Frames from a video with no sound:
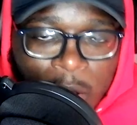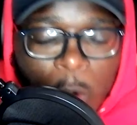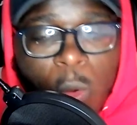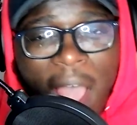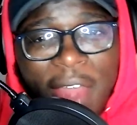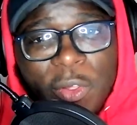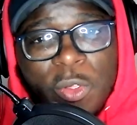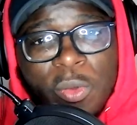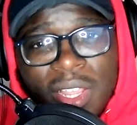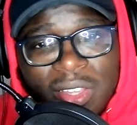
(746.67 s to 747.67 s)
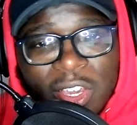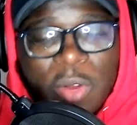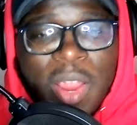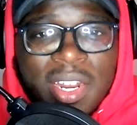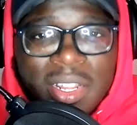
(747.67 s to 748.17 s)
Why do you get the
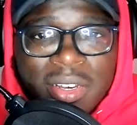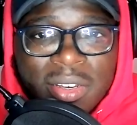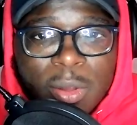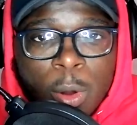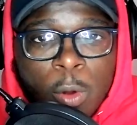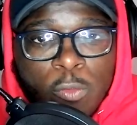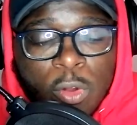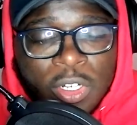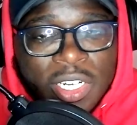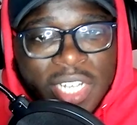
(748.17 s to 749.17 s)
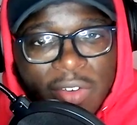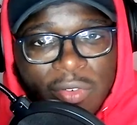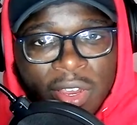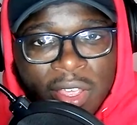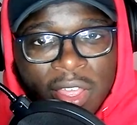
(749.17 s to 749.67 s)
credit for
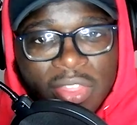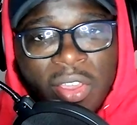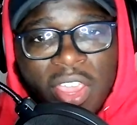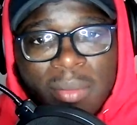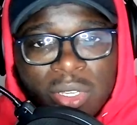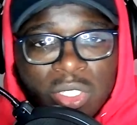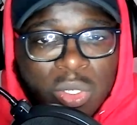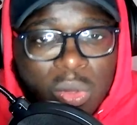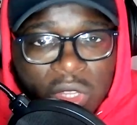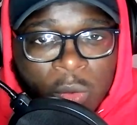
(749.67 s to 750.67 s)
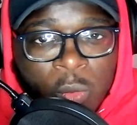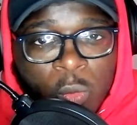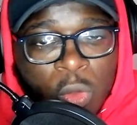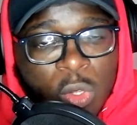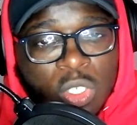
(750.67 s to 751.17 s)
delivering their enemies to them
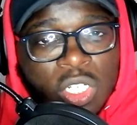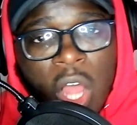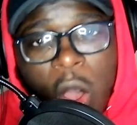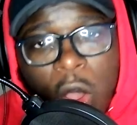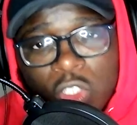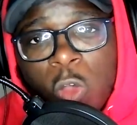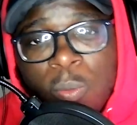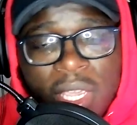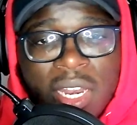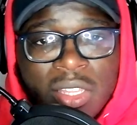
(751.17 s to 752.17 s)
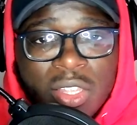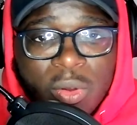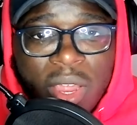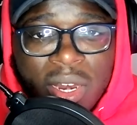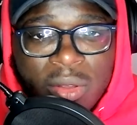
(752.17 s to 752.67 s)
when you should also be getting the
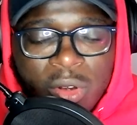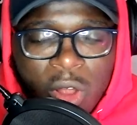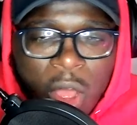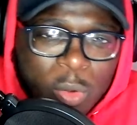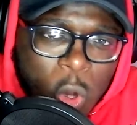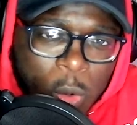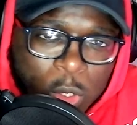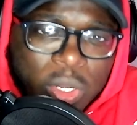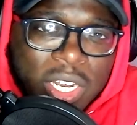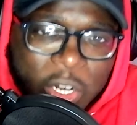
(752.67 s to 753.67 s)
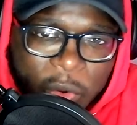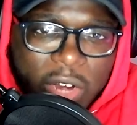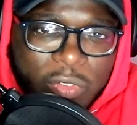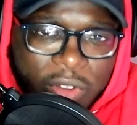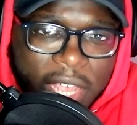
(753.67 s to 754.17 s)
credit. You know, I'm cool with you getting the credit
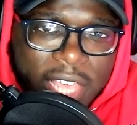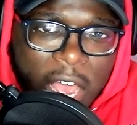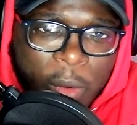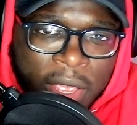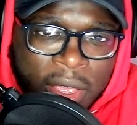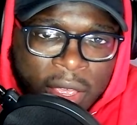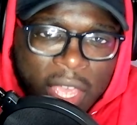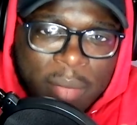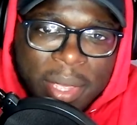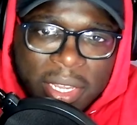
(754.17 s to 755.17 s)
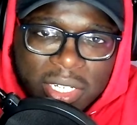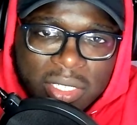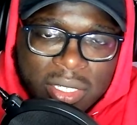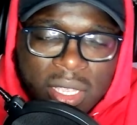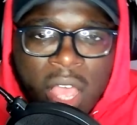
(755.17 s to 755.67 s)
for that, Yahweh and Big
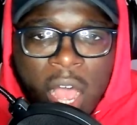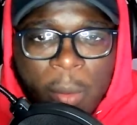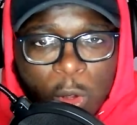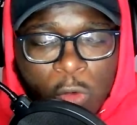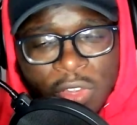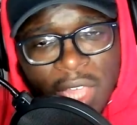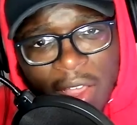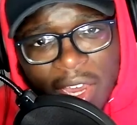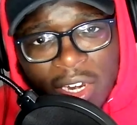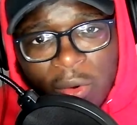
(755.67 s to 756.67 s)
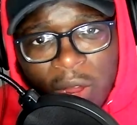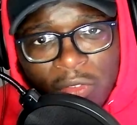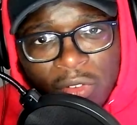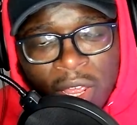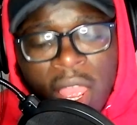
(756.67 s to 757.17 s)
Jeezy. I'm cool for y'all getting the credit for
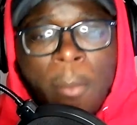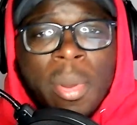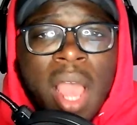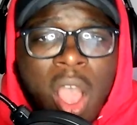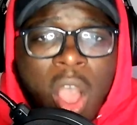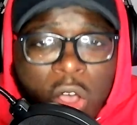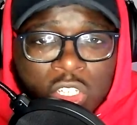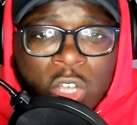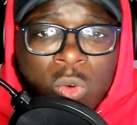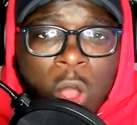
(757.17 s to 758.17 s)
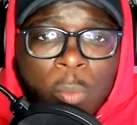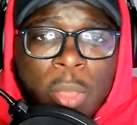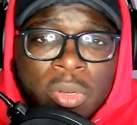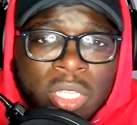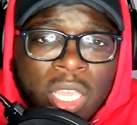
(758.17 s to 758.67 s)
that. But I also want people
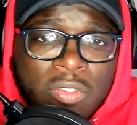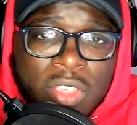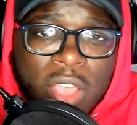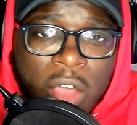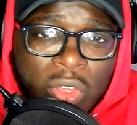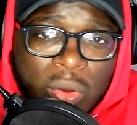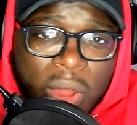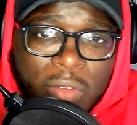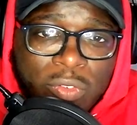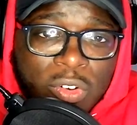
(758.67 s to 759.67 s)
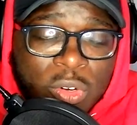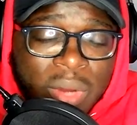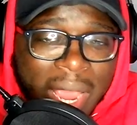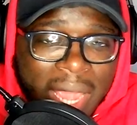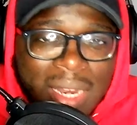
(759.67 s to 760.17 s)
to give y'all the credit for
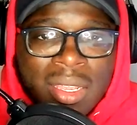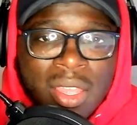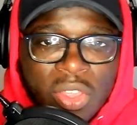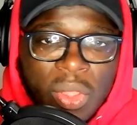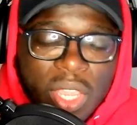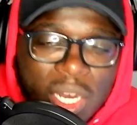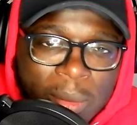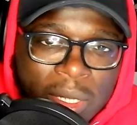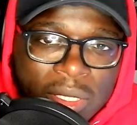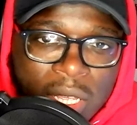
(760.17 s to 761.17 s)
creating their enemies.